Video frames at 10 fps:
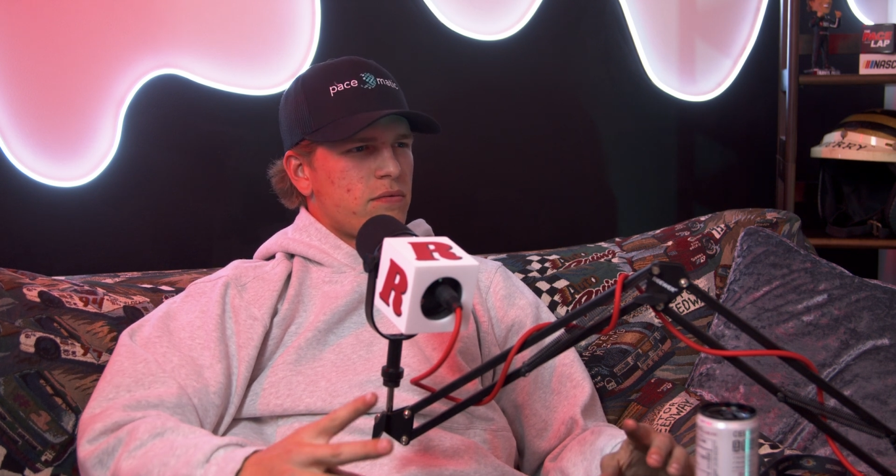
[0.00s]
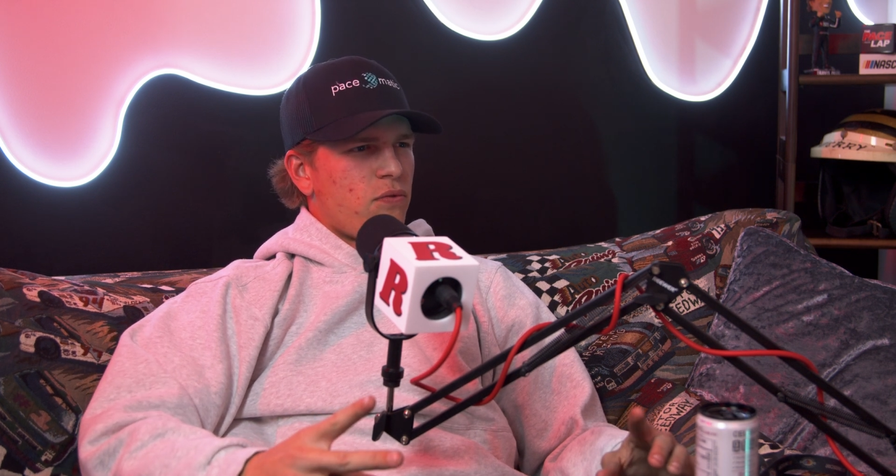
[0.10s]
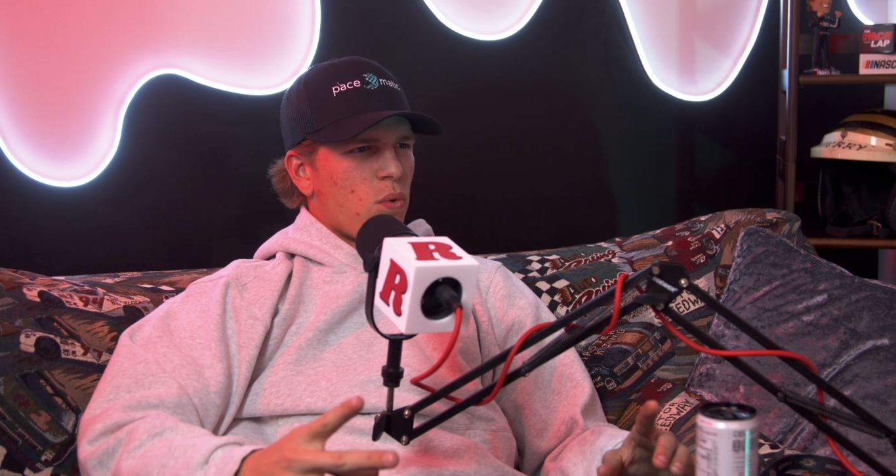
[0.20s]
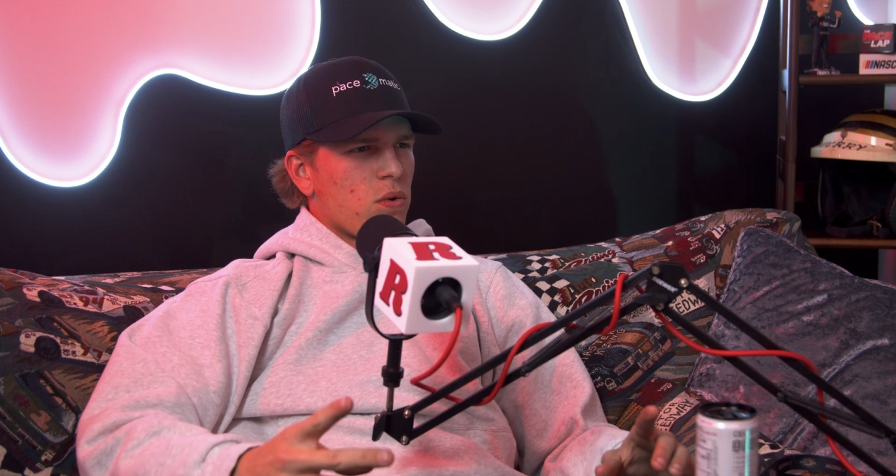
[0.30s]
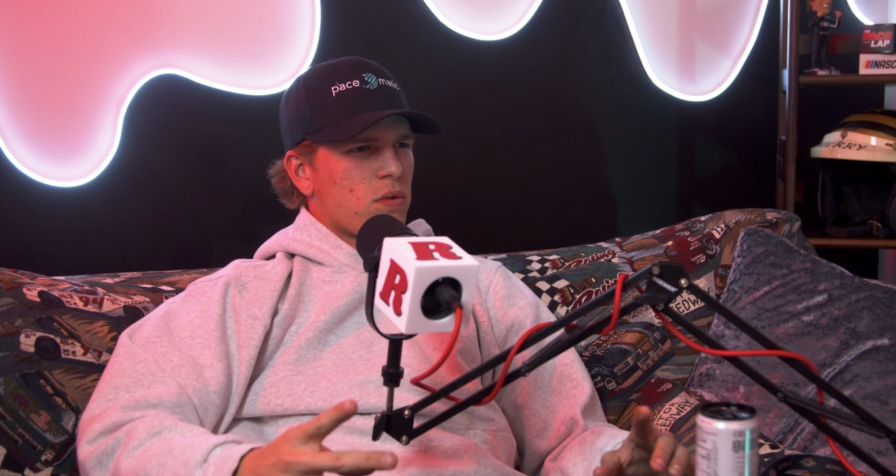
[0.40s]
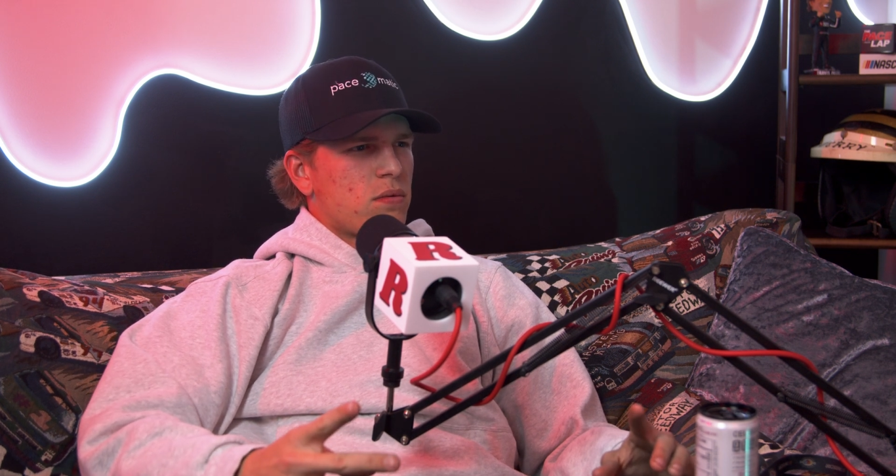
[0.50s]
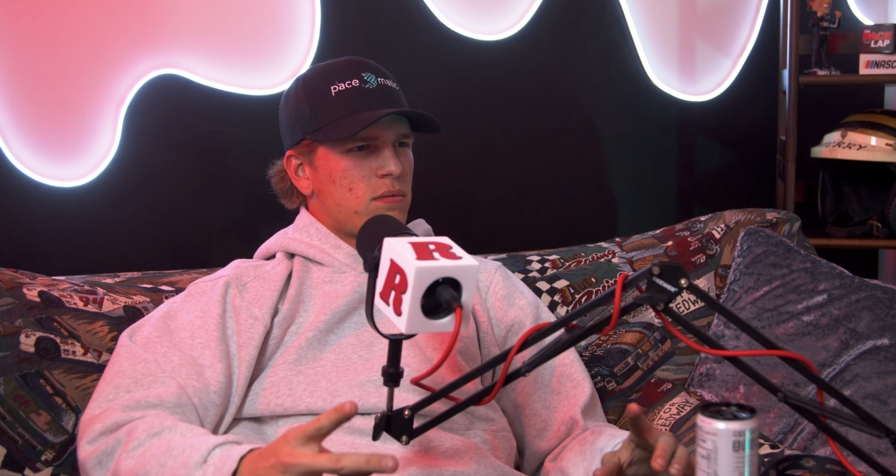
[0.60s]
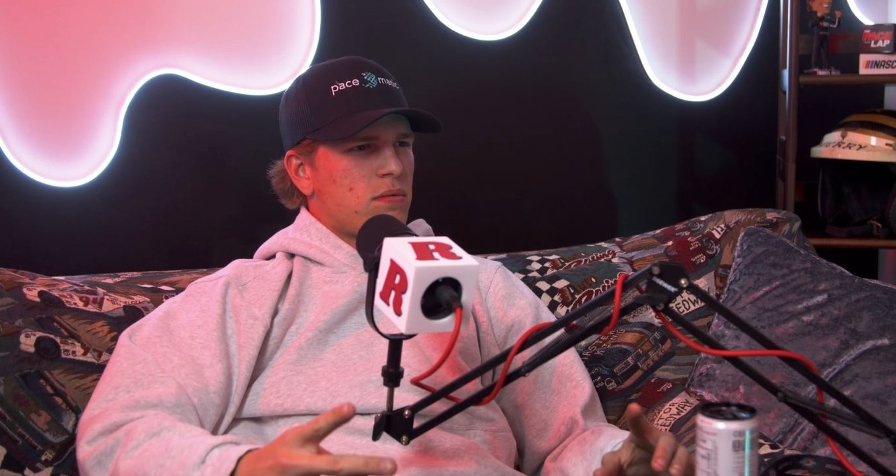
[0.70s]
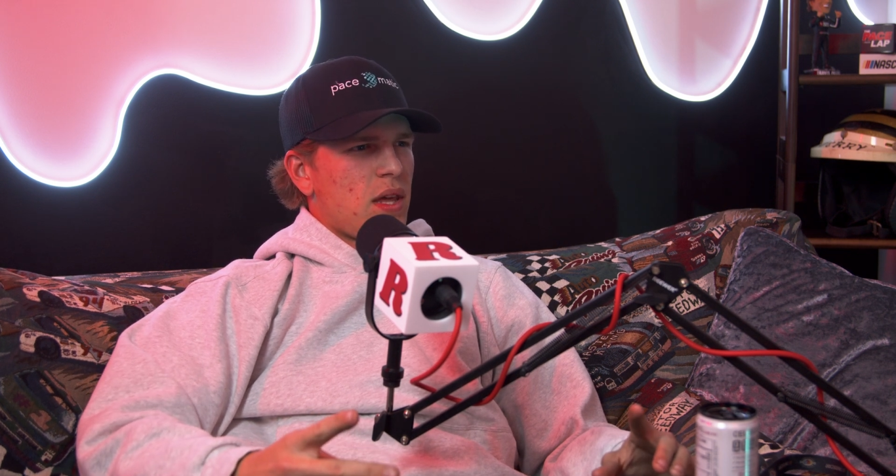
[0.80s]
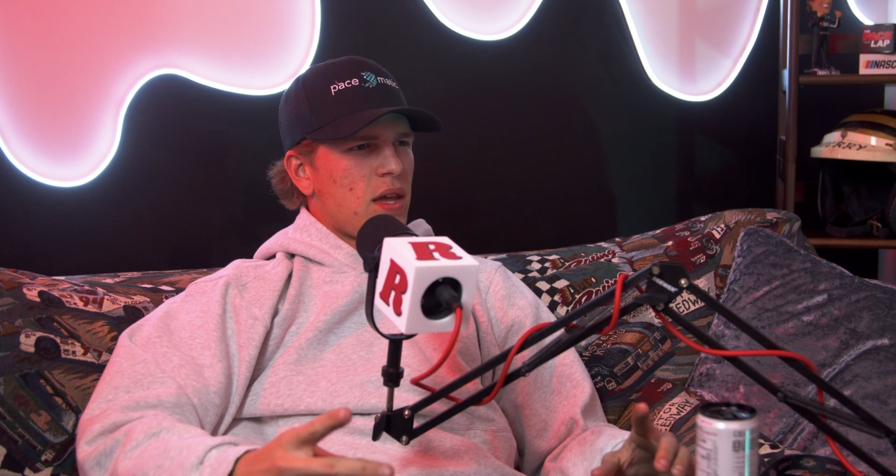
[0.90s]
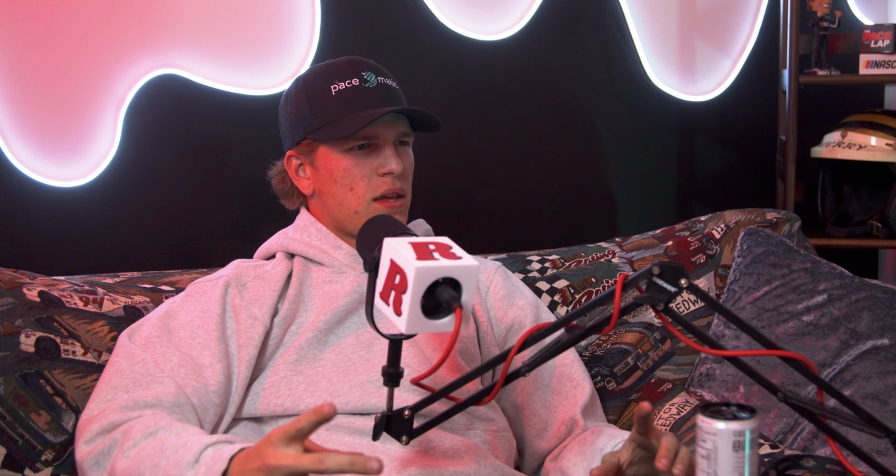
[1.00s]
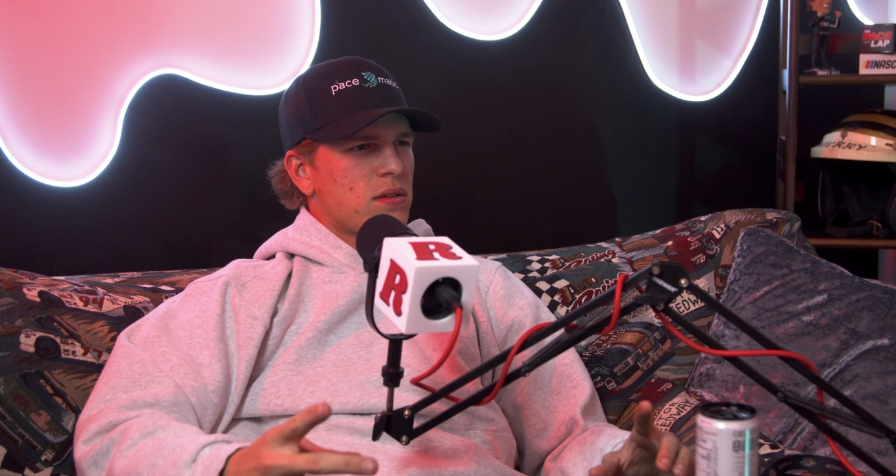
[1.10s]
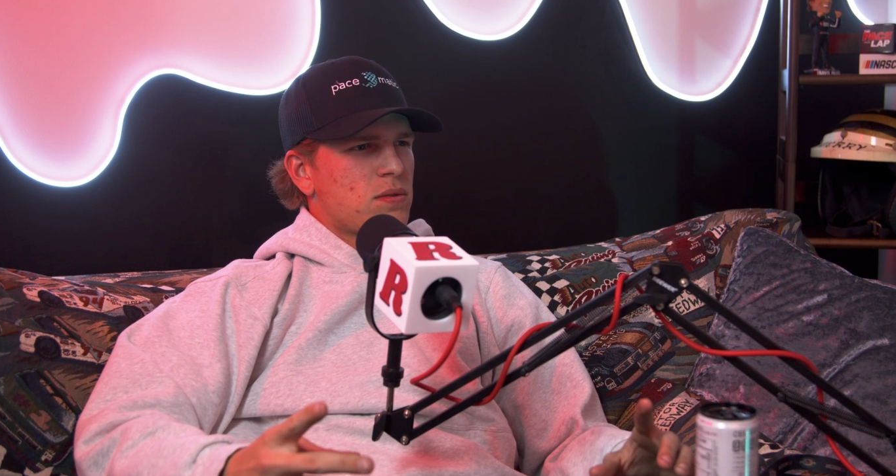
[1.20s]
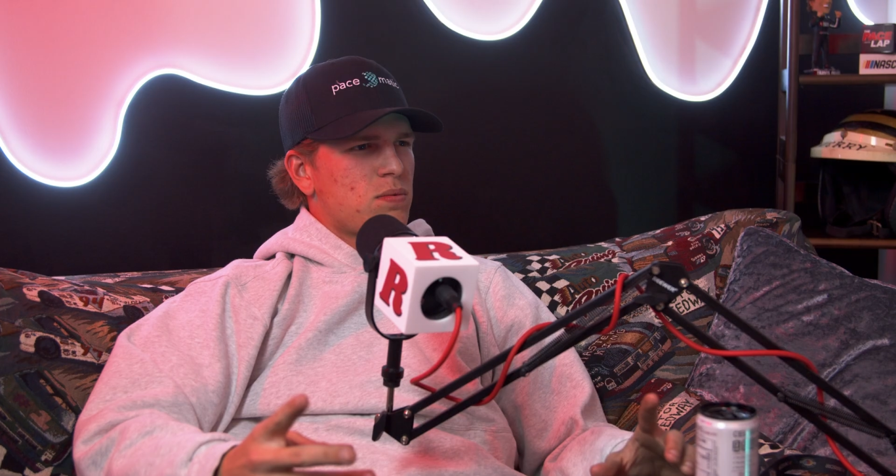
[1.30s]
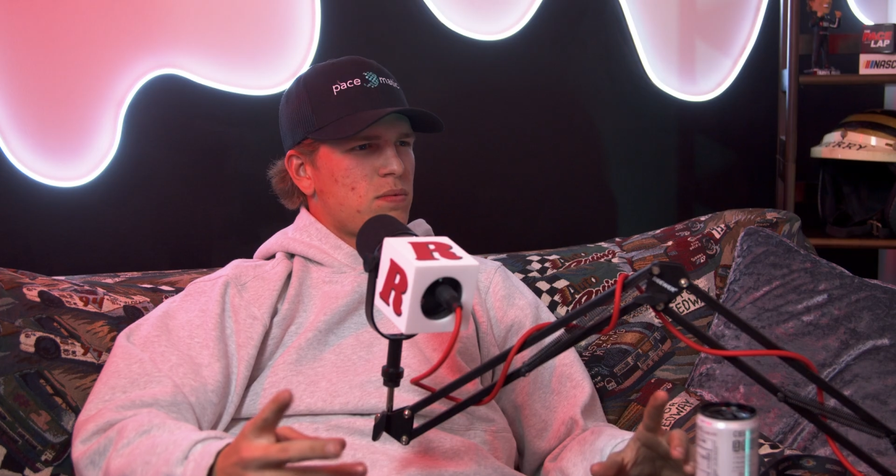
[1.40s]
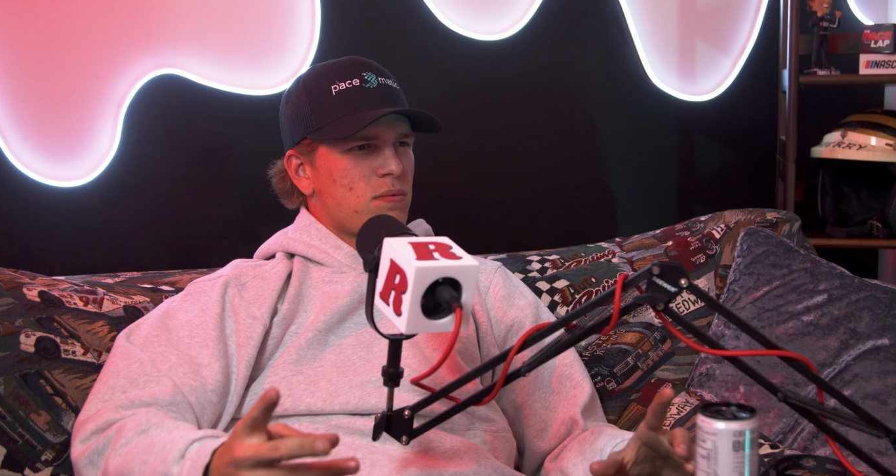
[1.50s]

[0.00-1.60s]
Ford things,